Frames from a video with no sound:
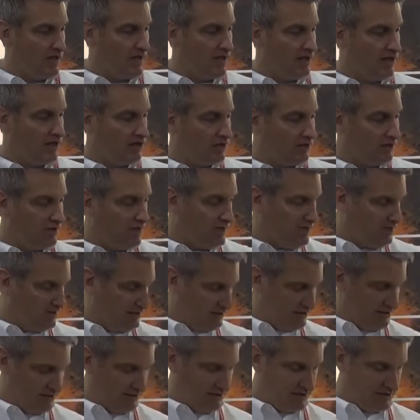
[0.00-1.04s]
And I'll go
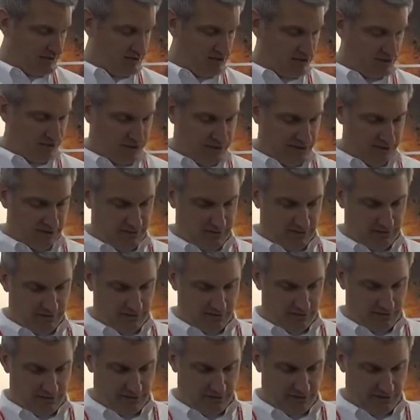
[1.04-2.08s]
ahead and demonstrate
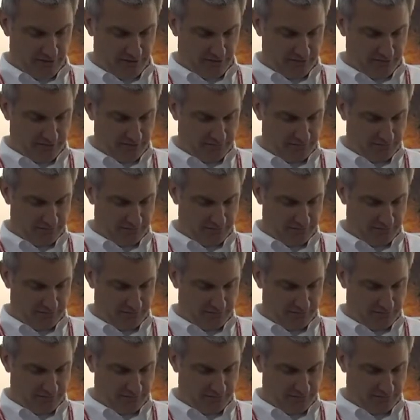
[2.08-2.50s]
here.